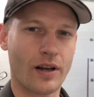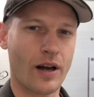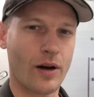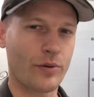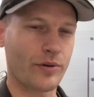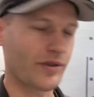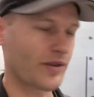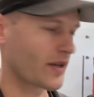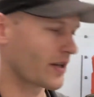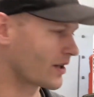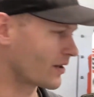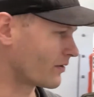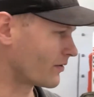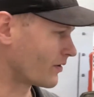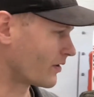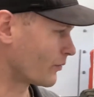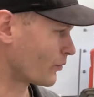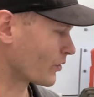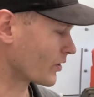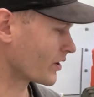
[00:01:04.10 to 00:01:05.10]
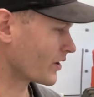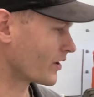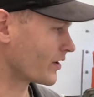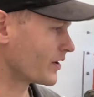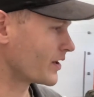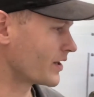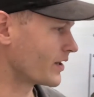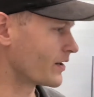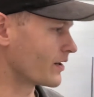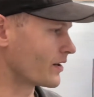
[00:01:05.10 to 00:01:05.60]
was thinking we're gonna
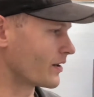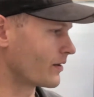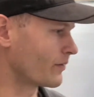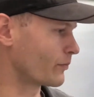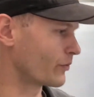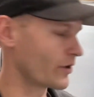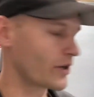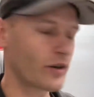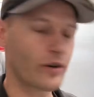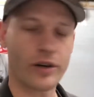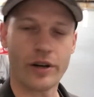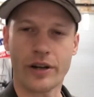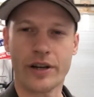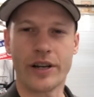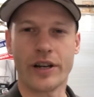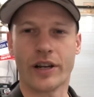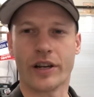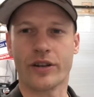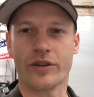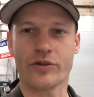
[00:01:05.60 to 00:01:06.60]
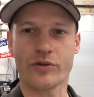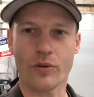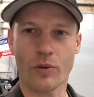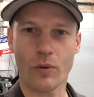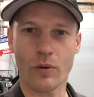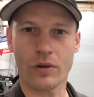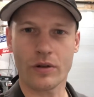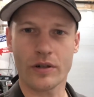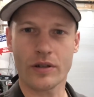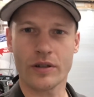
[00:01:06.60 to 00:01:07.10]
need a
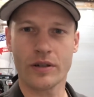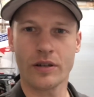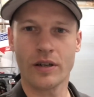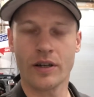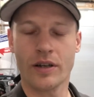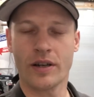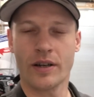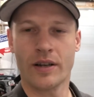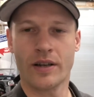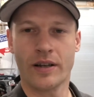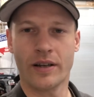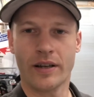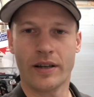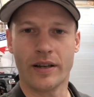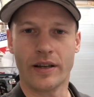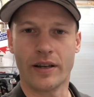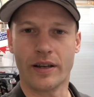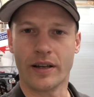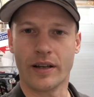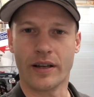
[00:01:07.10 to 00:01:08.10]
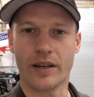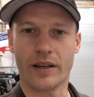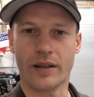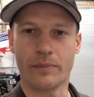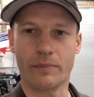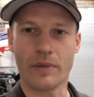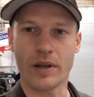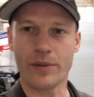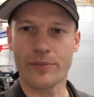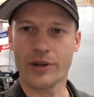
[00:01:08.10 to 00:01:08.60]
controller
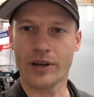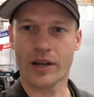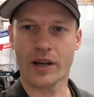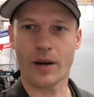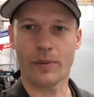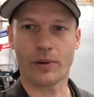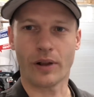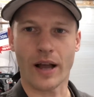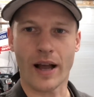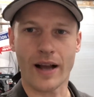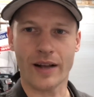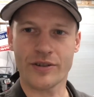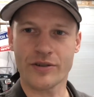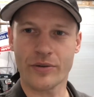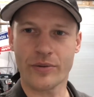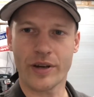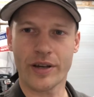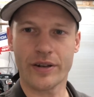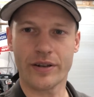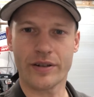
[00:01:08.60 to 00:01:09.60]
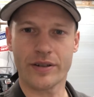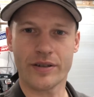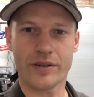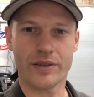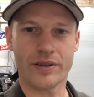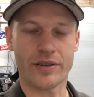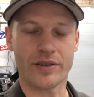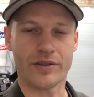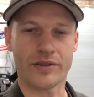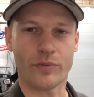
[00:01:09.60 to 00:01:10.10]
and maybe a couple actuators.
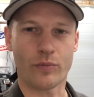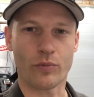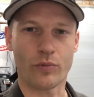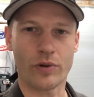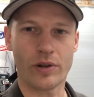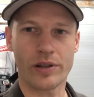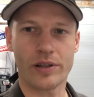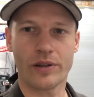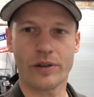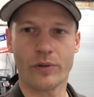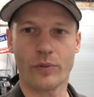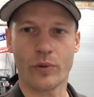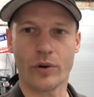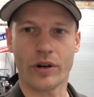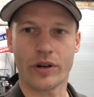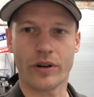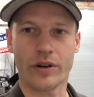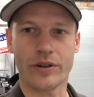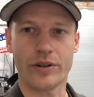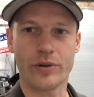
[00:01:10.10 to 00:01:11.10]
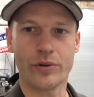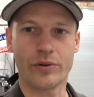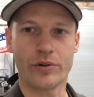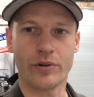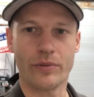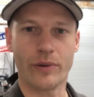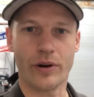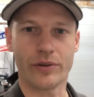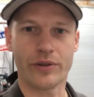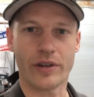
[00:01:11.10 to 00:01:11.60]
There's some really good work on
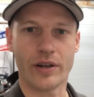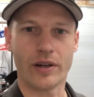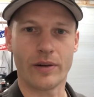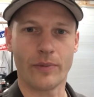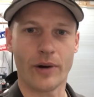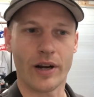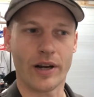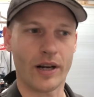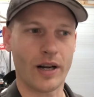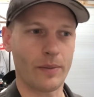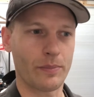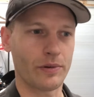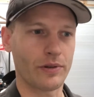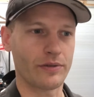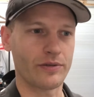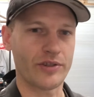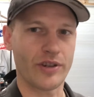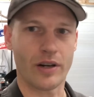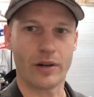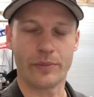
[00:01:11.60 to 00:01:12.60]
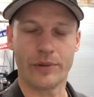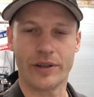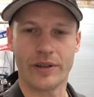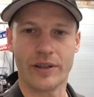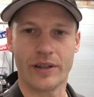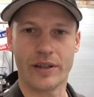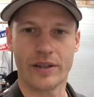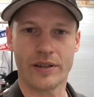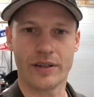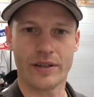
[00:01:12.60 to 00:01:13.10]
YouTube out there by a couple of gentlemen
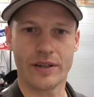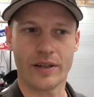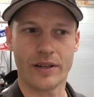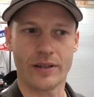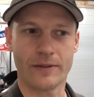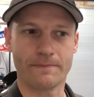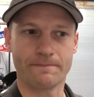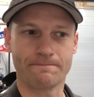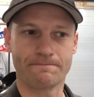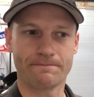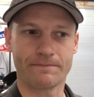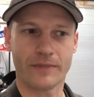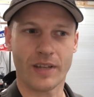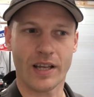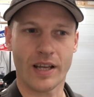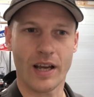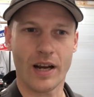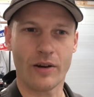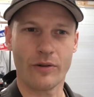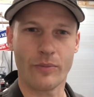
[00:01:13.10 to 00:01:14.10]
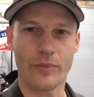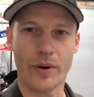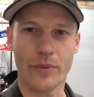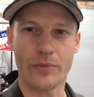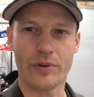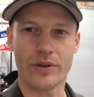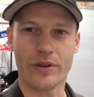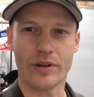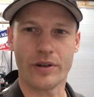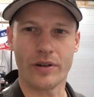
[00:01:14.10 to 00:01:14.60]
that can't
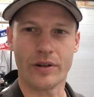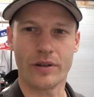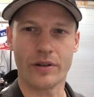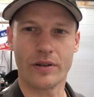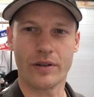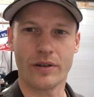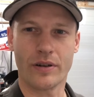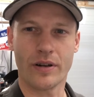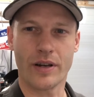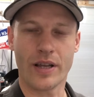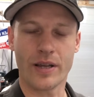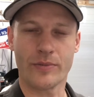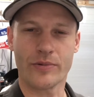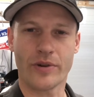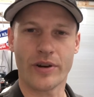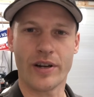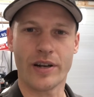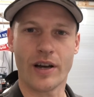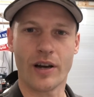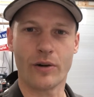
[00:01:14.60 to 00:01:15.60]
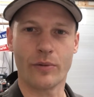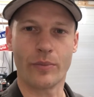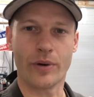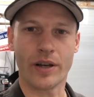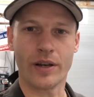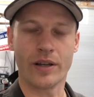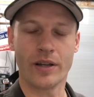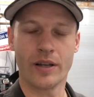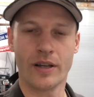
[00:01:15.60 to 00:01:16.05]
remember their names right now, but